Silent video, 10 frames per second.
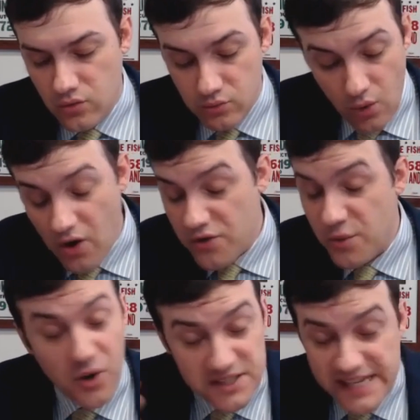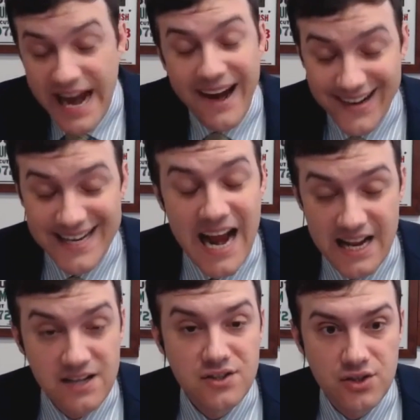Arthur Burns carried that
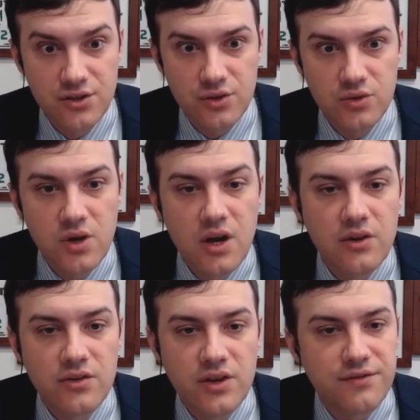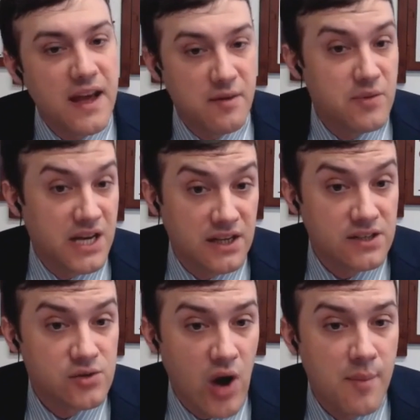into the Fed
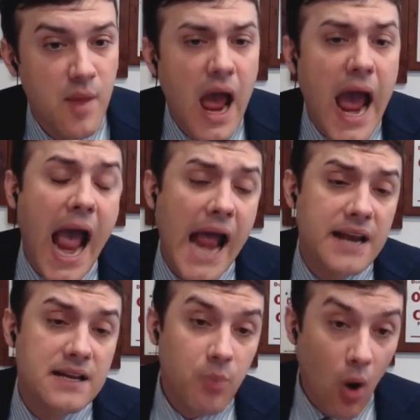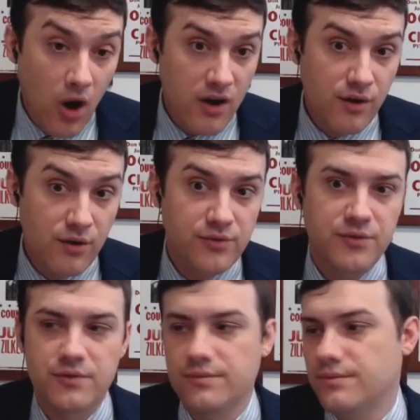meetings, right? And part of
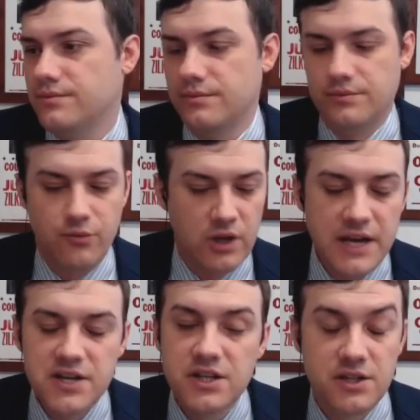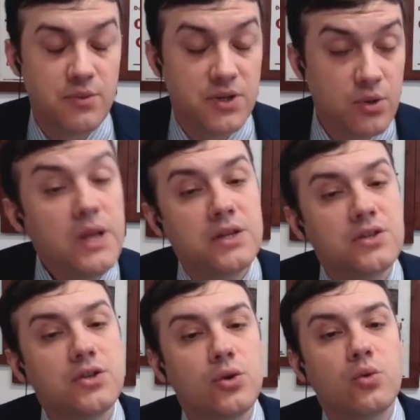the relationship between the
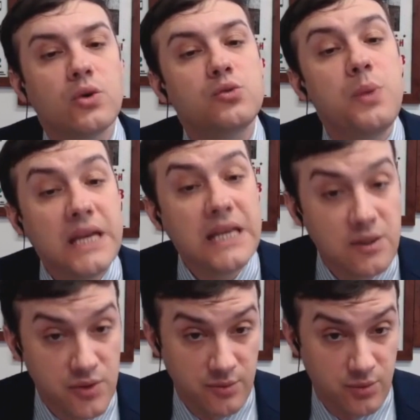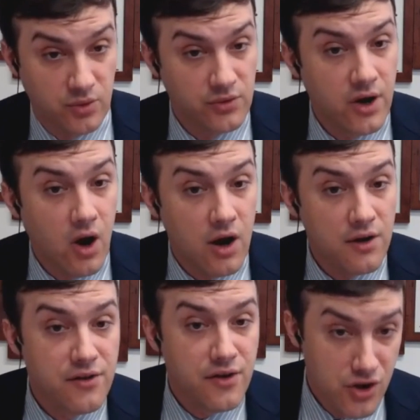two was picking people that
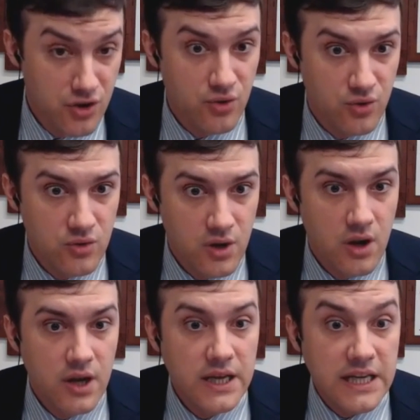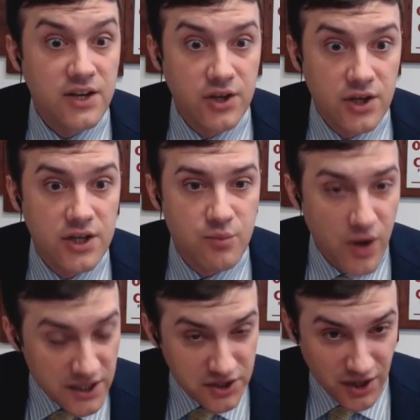Arthur knew he could
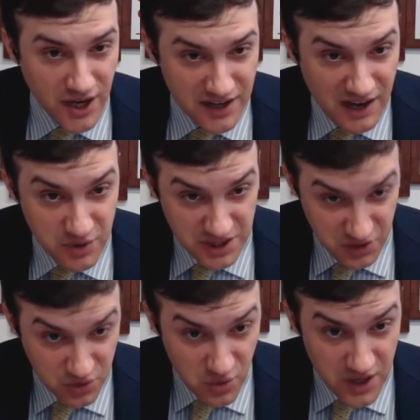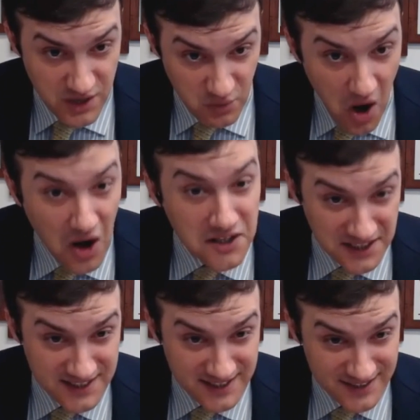pressure and that would do what he
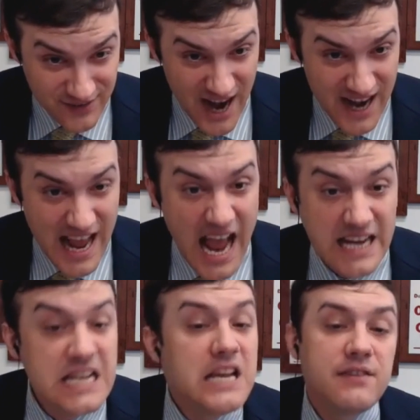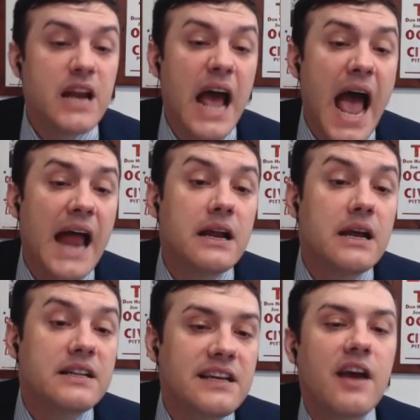wanted, right? And he even had
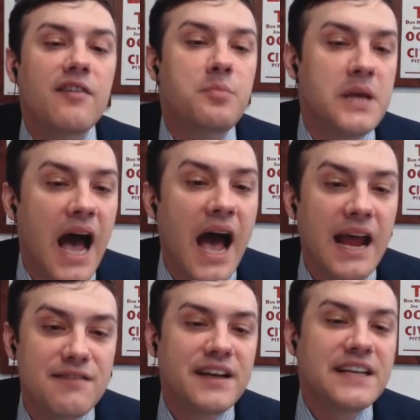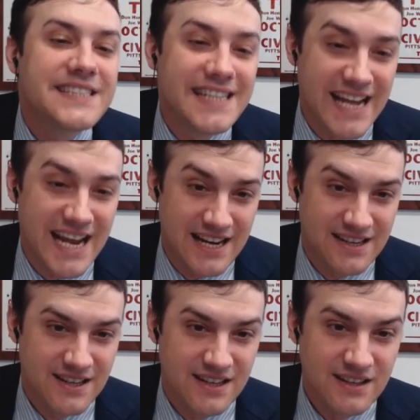the FBI investigate
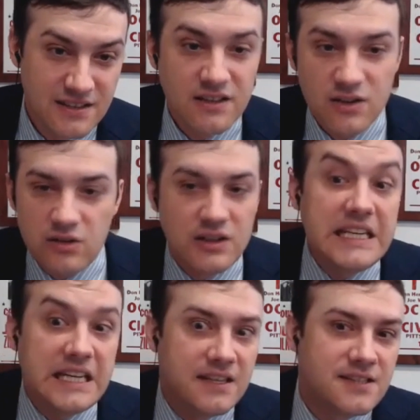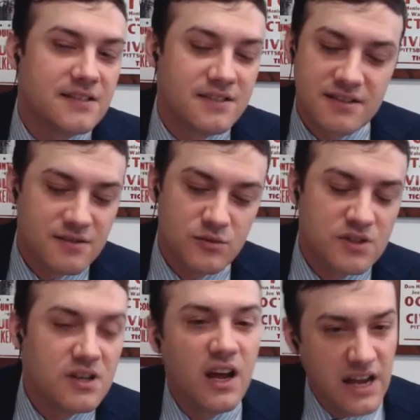leaks
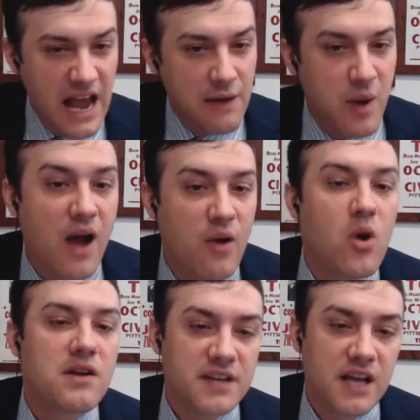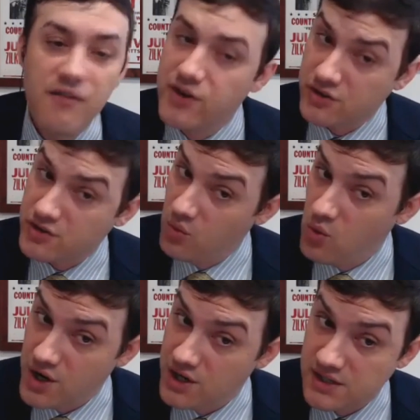by one of the governors who
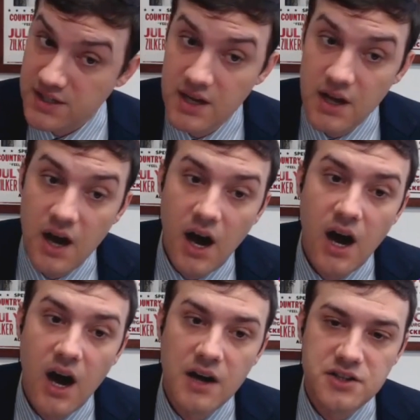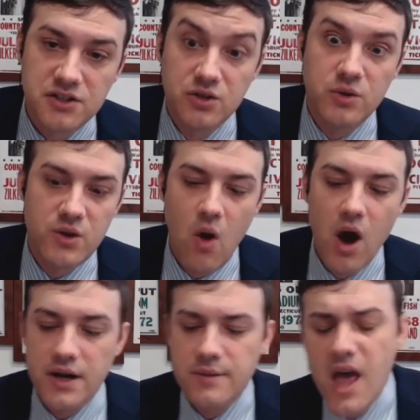wouldn't just do what he
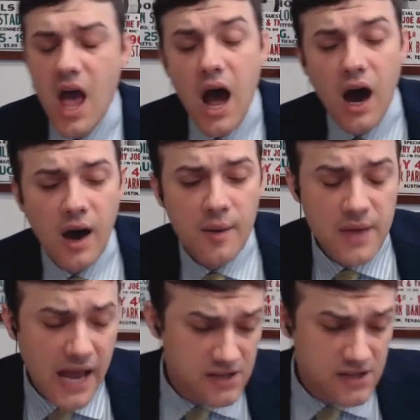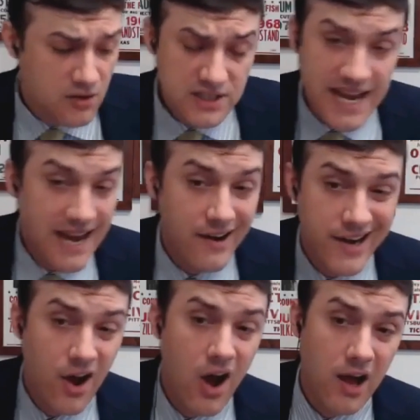wanted. And so this
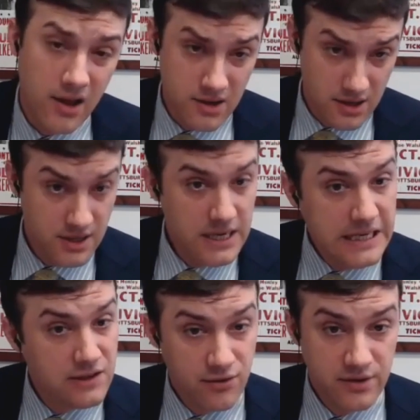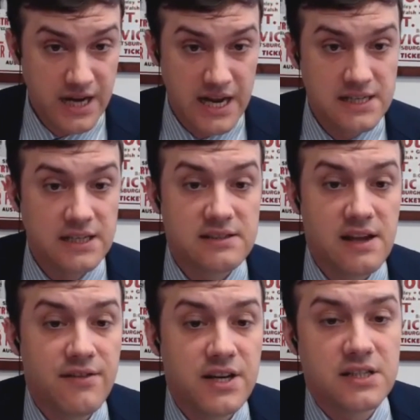carried on through the
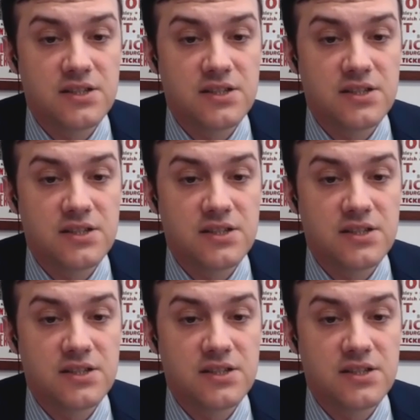1970s.